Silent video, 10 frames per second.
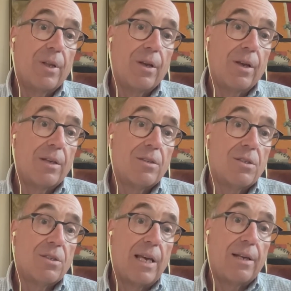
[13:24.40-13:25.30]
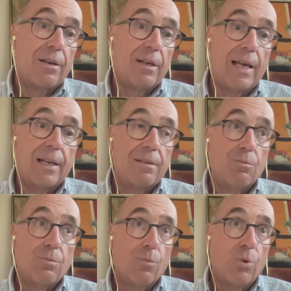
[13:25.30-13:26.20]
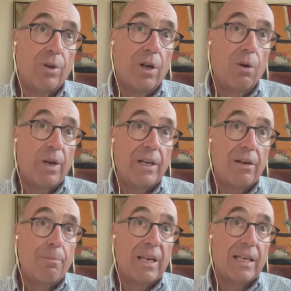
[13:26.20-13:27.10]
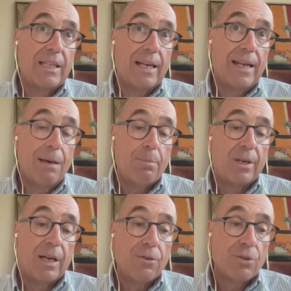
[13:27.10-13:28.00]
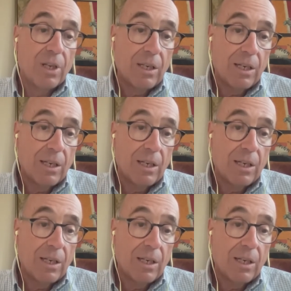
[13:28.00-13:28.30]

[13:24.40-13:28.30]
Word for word: uh, center. And we're nowhere near making that happen under the